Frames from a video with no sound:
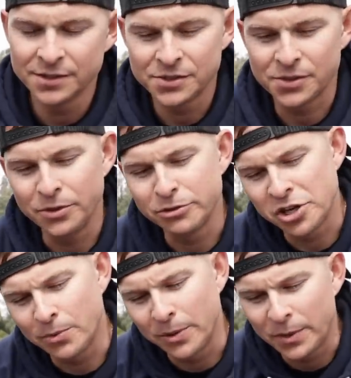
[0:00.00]
so
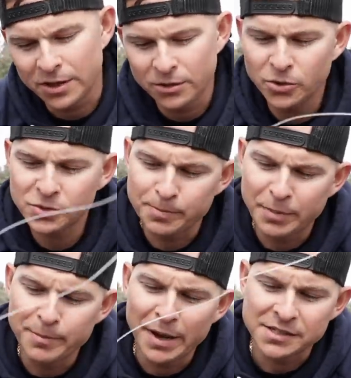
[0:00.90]
usually when we use
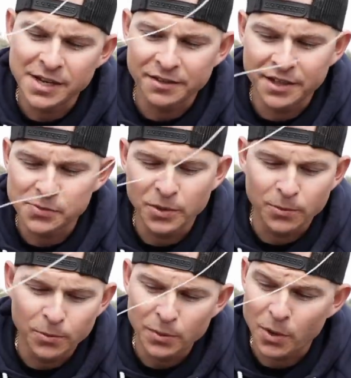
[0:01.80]
big baits like this,
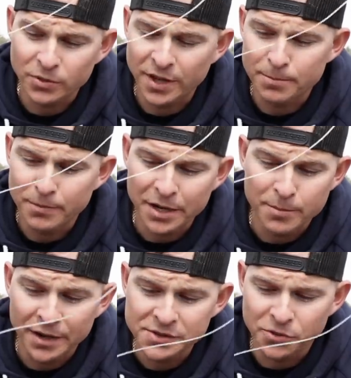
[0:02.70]
we won't get many
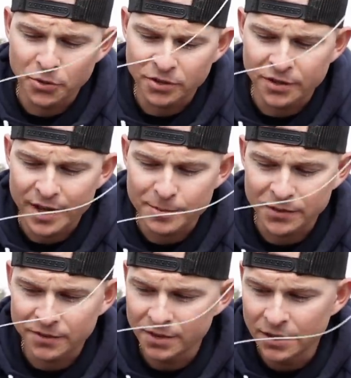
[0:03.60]
bites during the day.
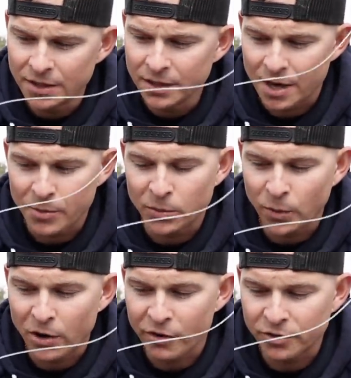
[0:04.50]
But I mean,
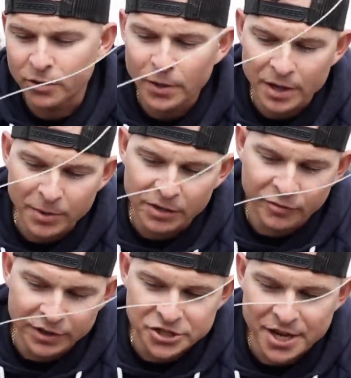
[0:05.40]
we're after the really big
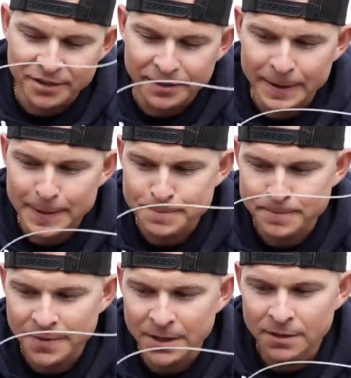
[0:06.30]
fish, and.
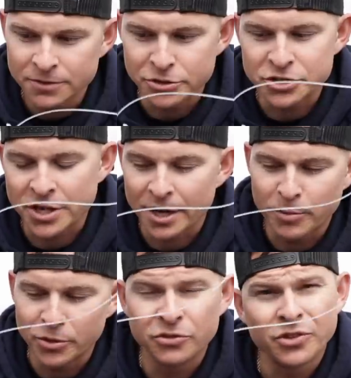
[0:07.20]
You just gotta
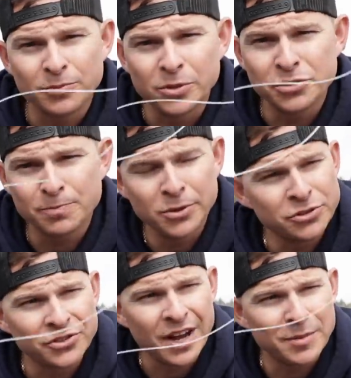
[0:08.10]
put
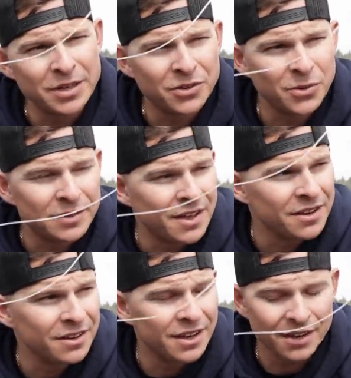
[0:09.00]
your time into it
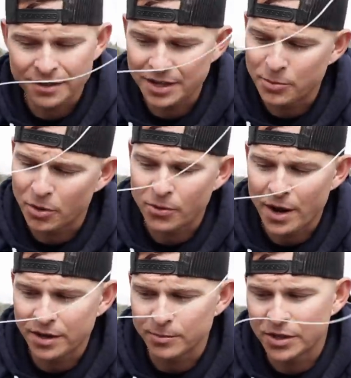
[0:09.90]
and keep on
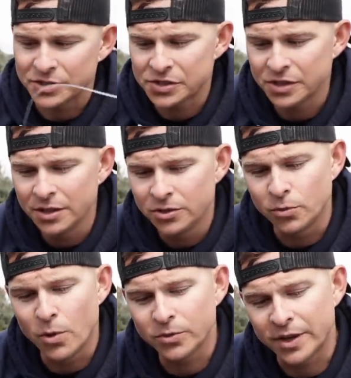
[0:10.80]
grinding, because you
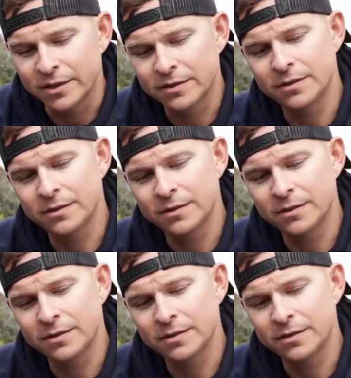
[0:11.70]
won't get